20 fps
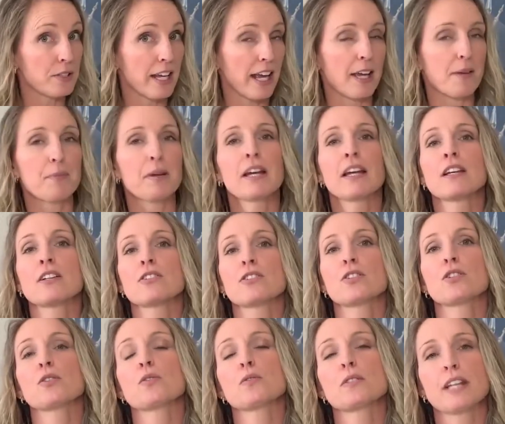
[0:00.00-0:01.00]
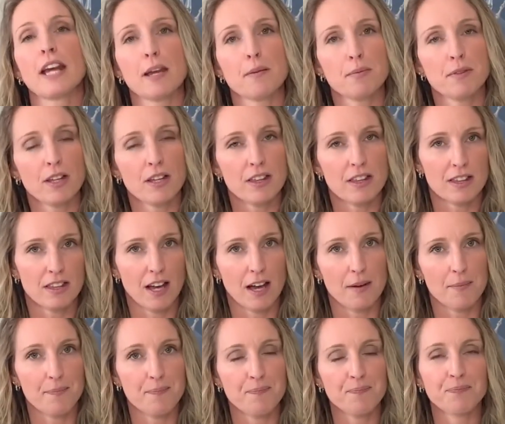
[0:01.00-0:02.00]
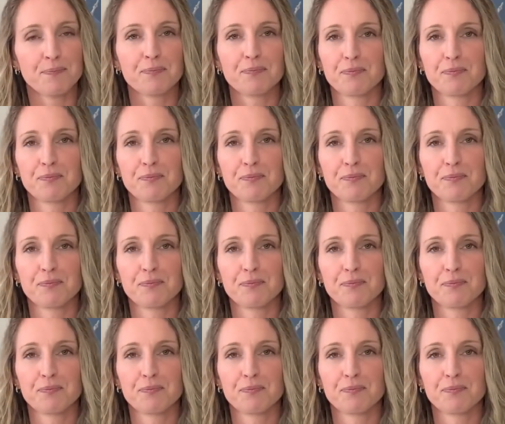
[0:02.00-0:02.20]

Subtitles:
tape to tape the thumb.